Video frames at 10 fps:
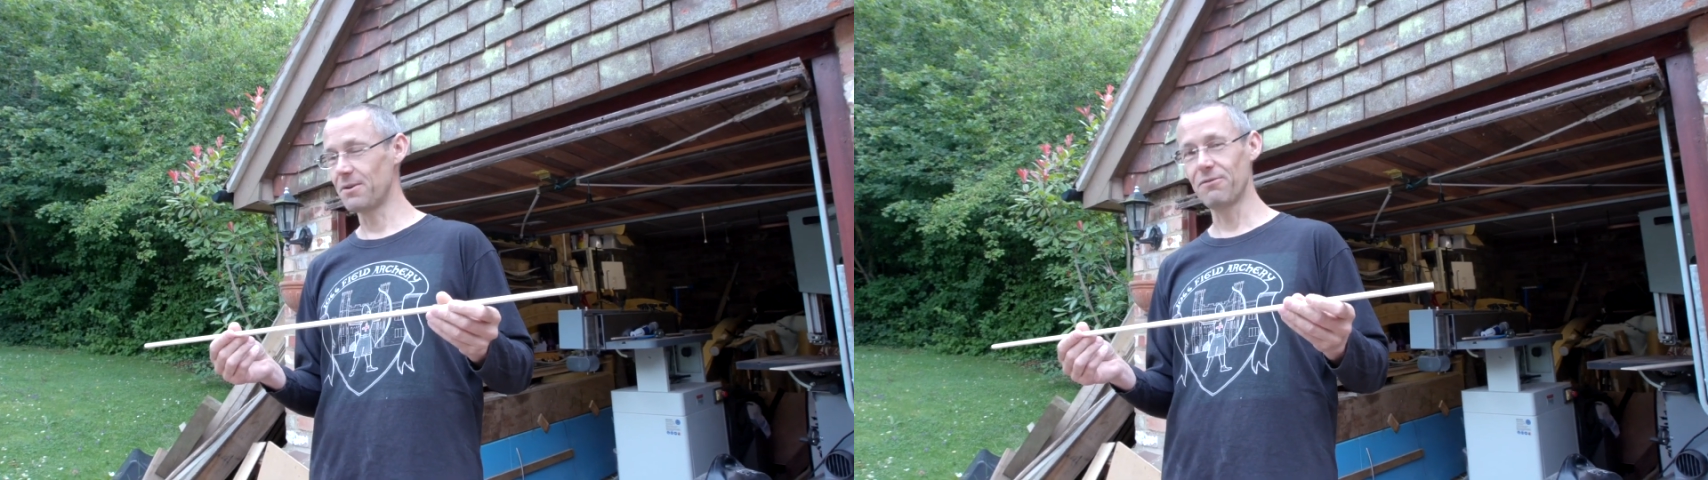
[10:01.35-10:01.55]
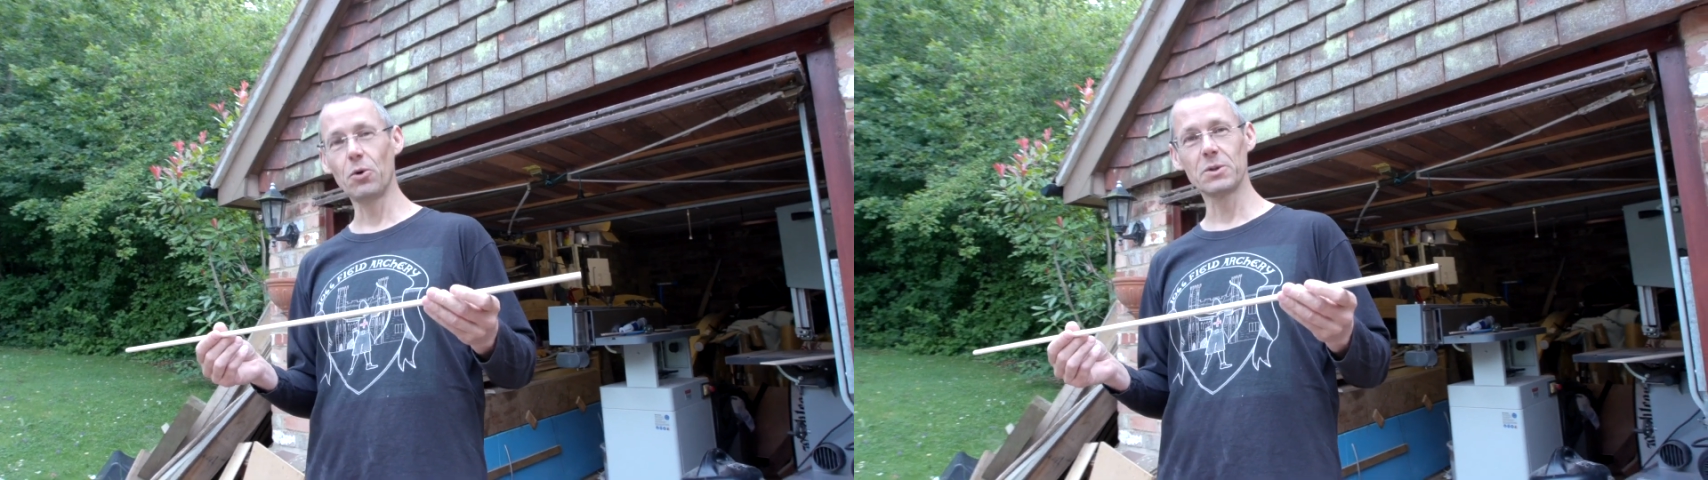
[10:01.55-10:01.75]

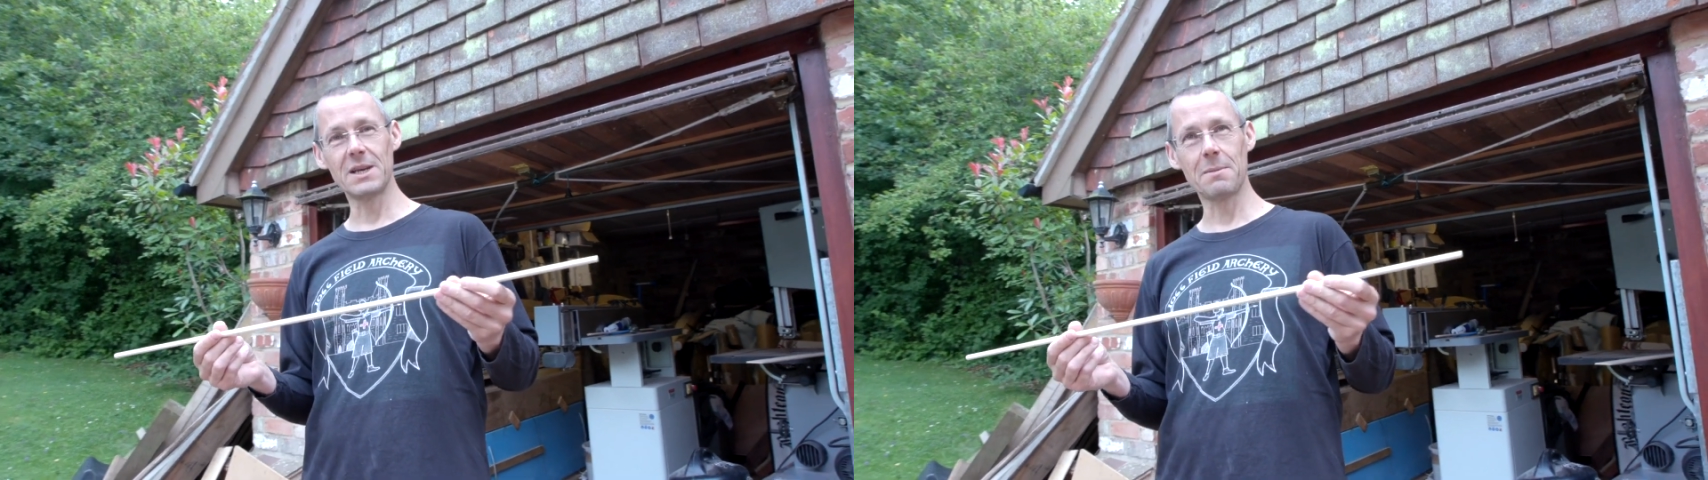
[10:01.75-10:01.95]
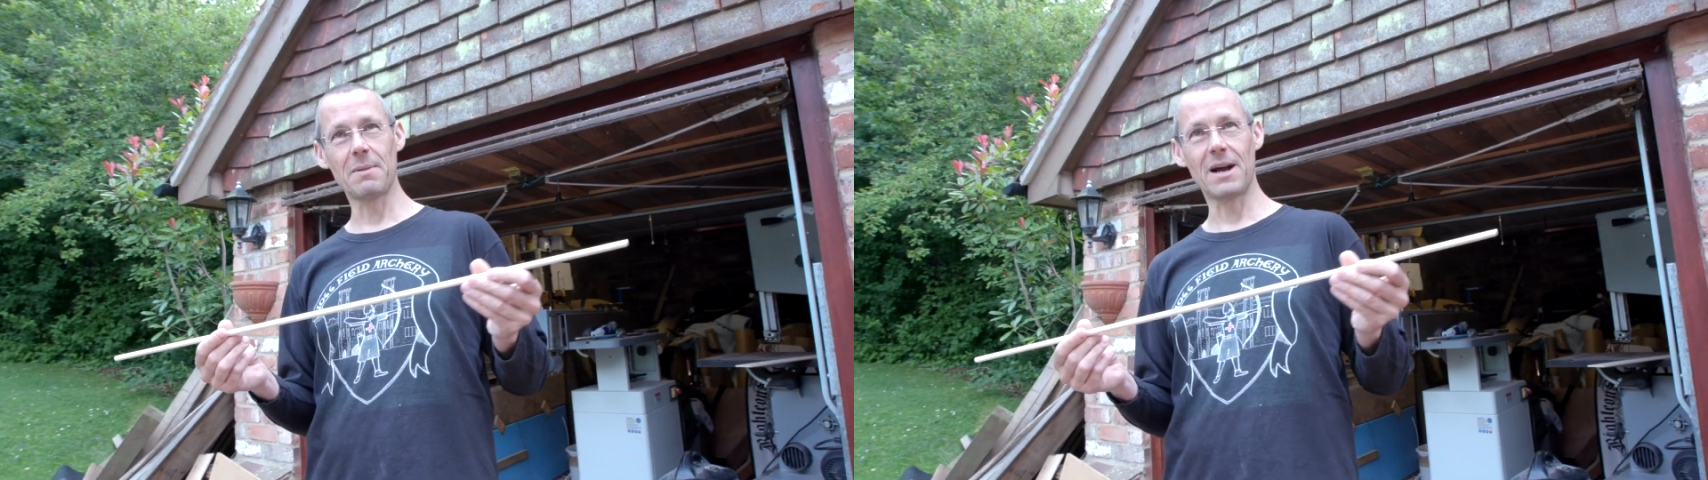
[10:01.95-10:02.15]

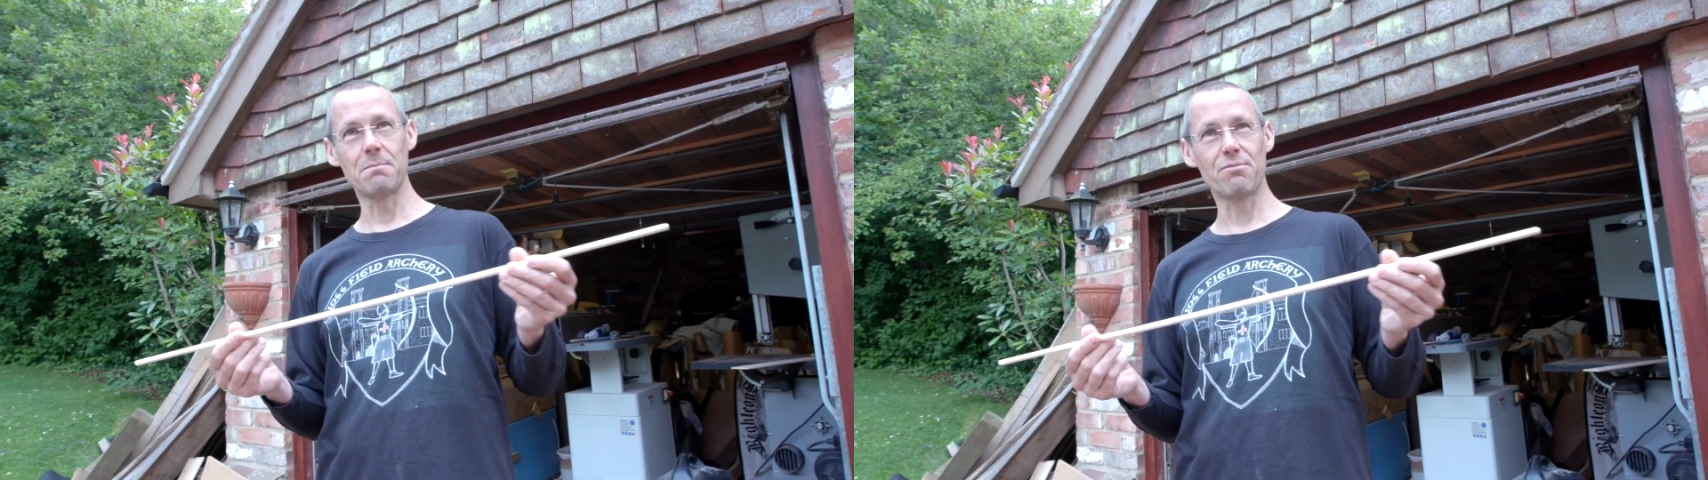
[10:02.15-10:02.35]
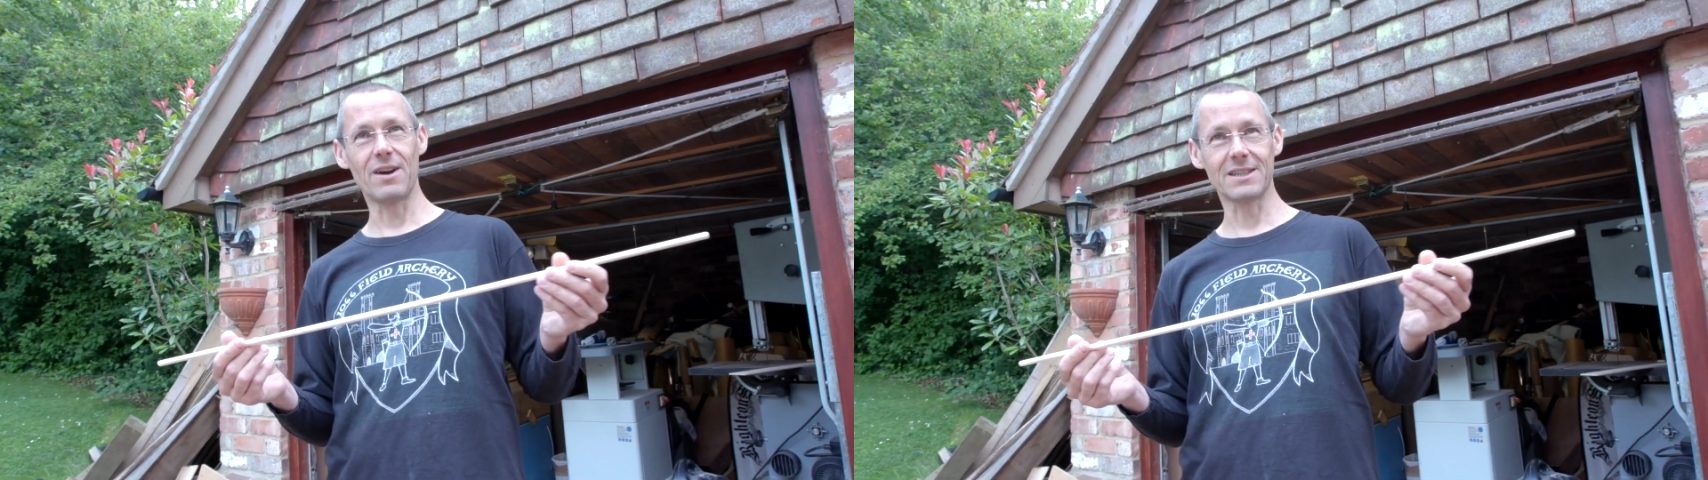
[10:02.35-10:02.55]
£14
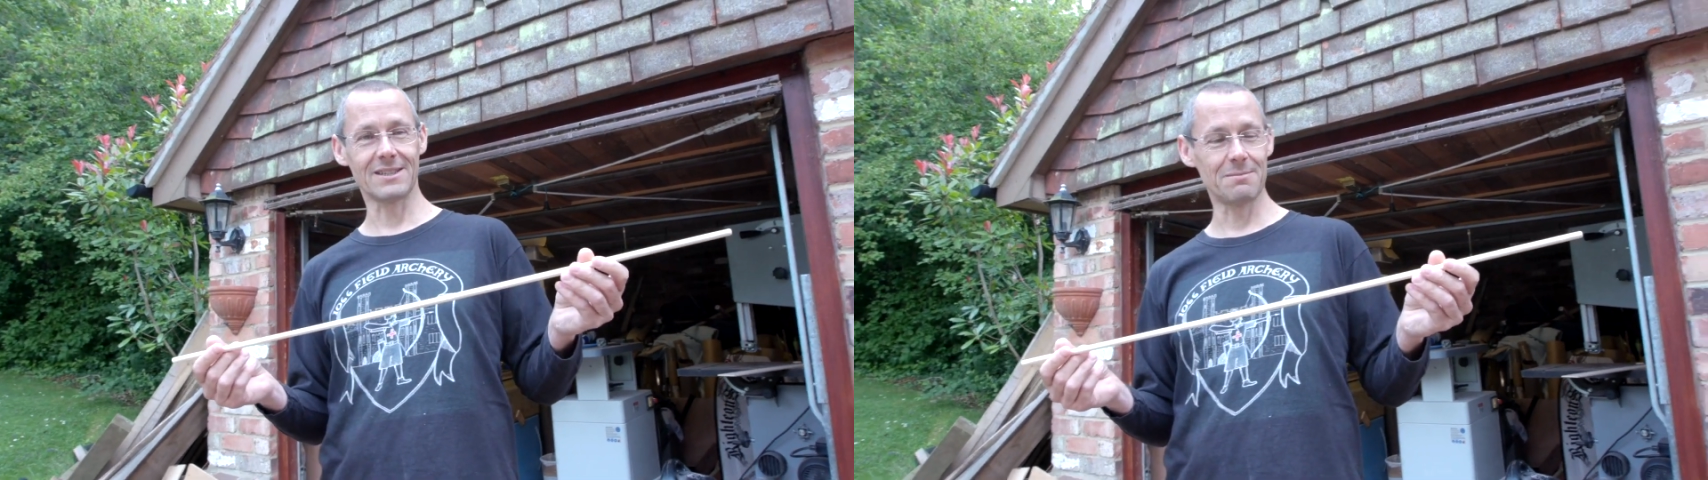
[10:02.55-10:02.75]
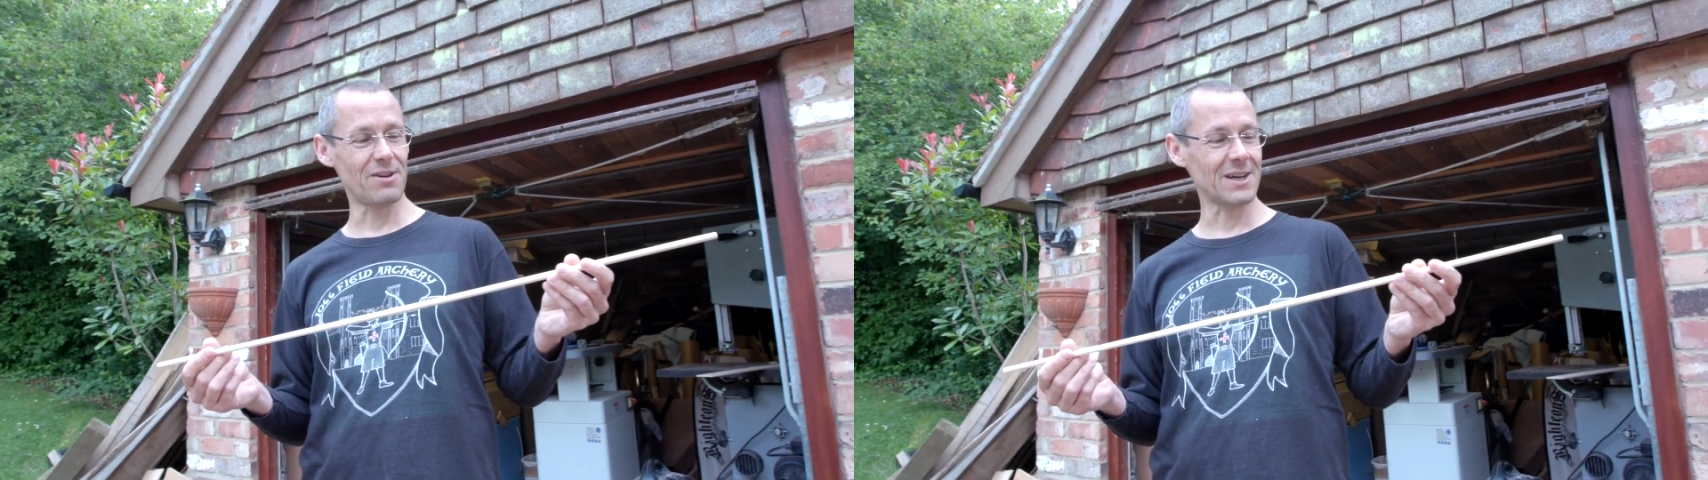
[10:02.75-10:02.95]

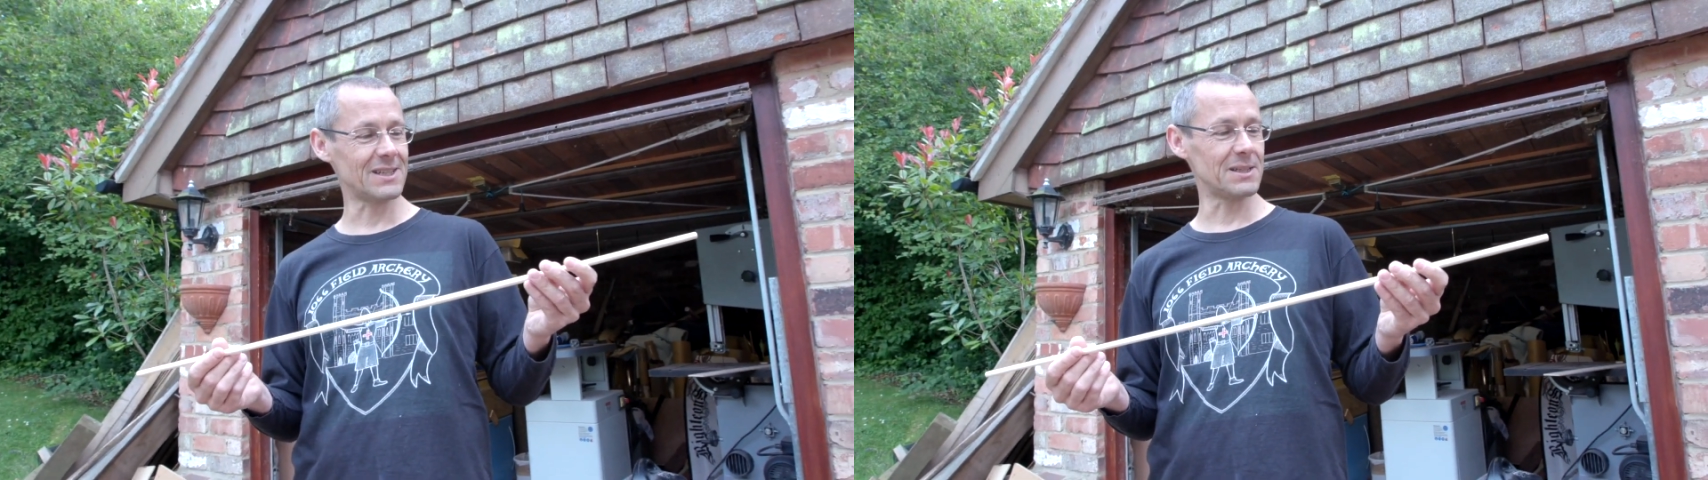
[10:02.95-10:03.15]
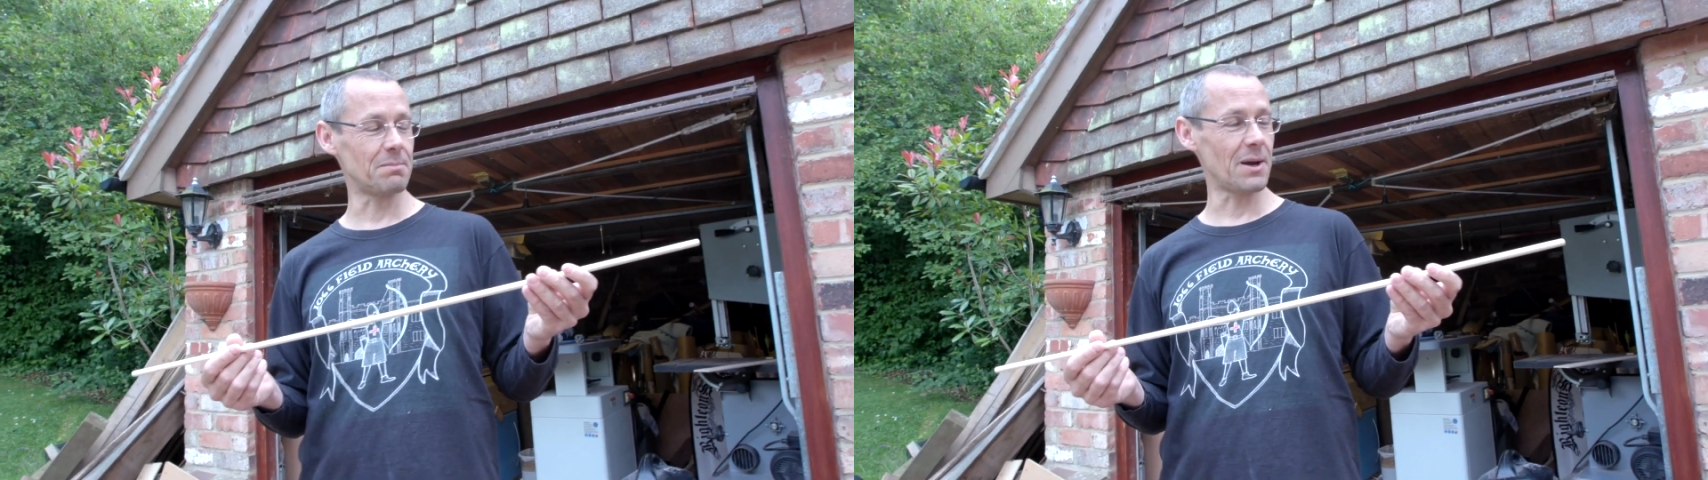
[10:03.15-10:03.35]

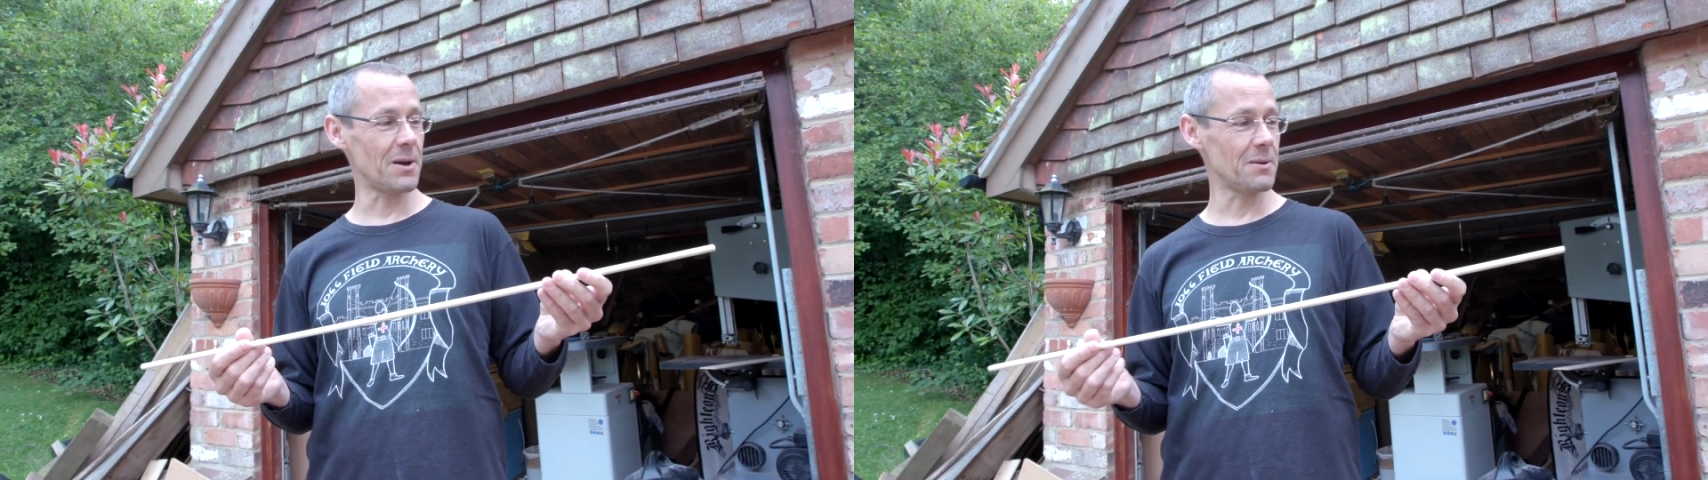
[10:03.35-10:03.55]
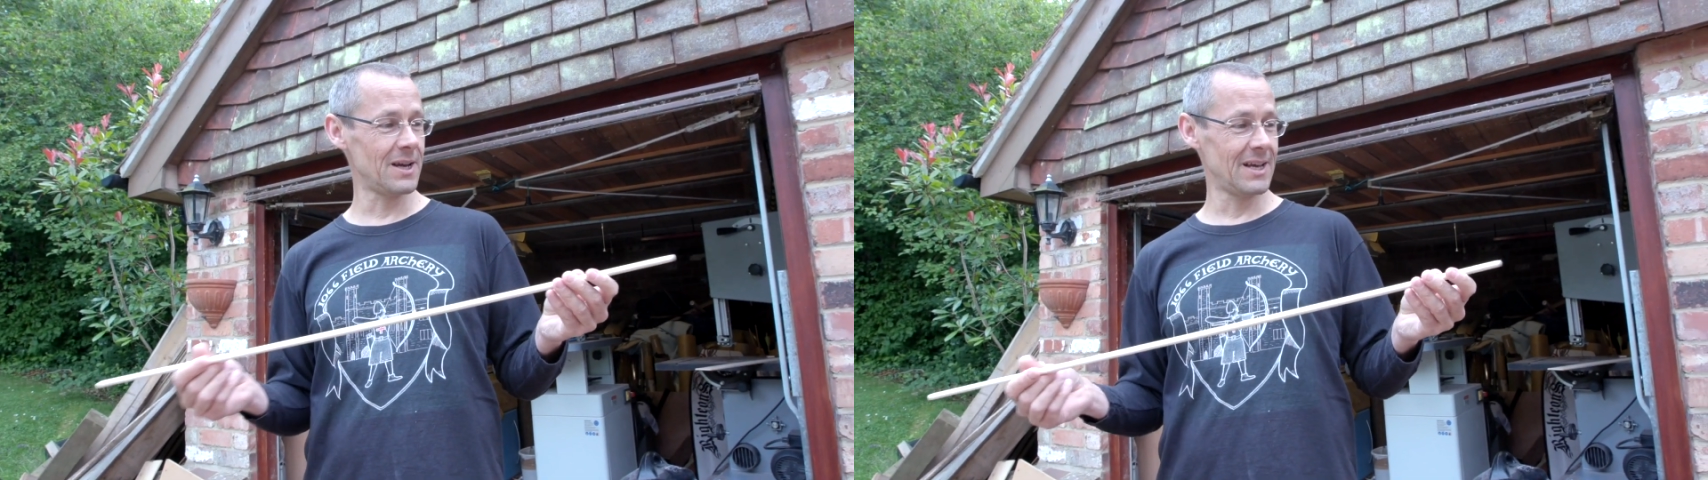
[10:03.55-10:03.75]
practice bow.